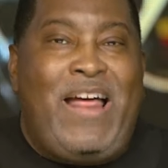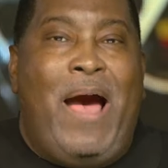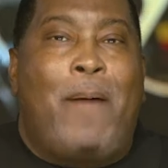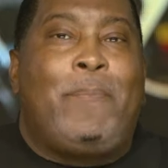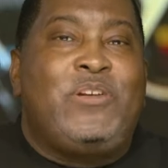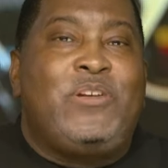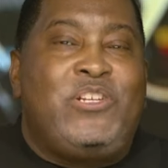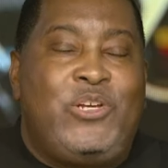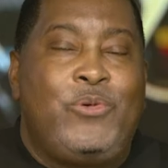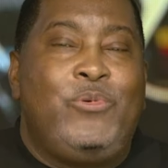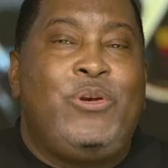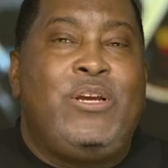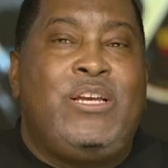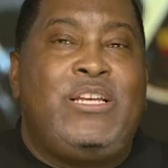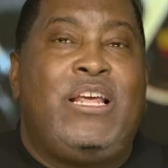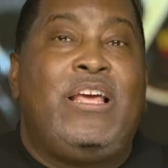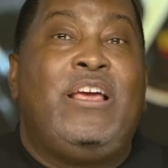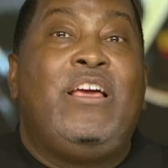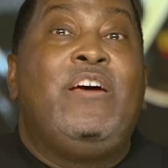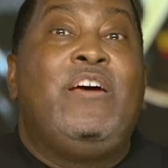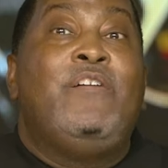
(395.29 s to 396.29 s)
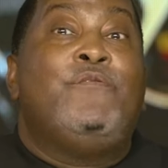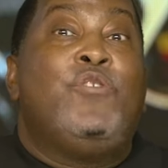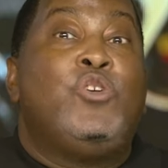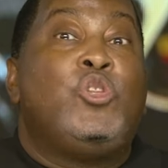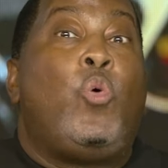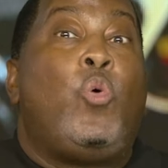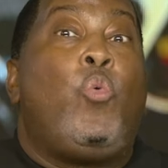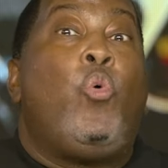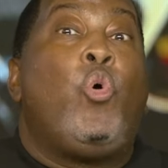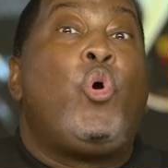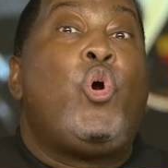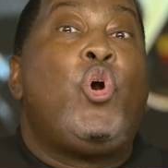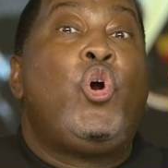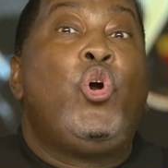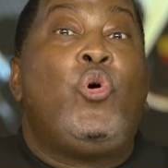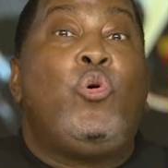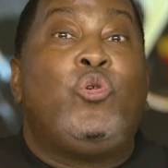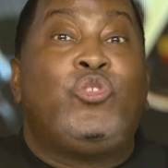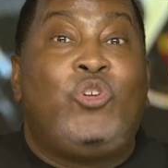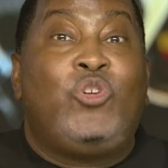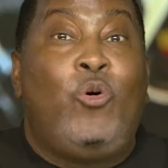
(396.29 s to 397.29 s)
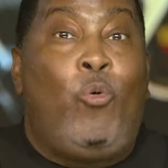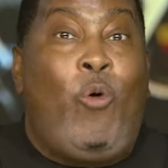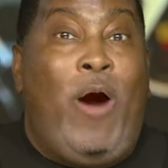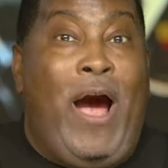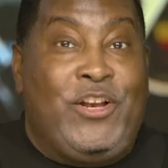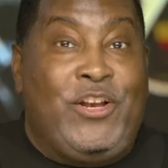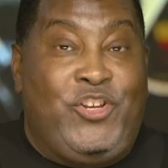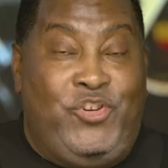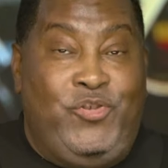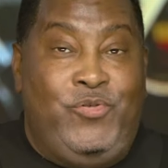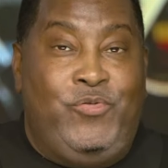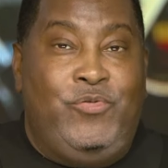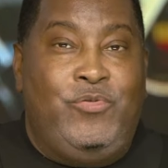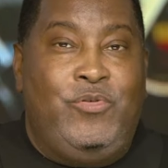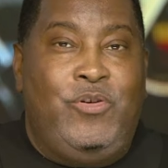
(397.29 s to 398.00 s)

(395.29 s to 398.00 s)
opportunity for the world to watch you,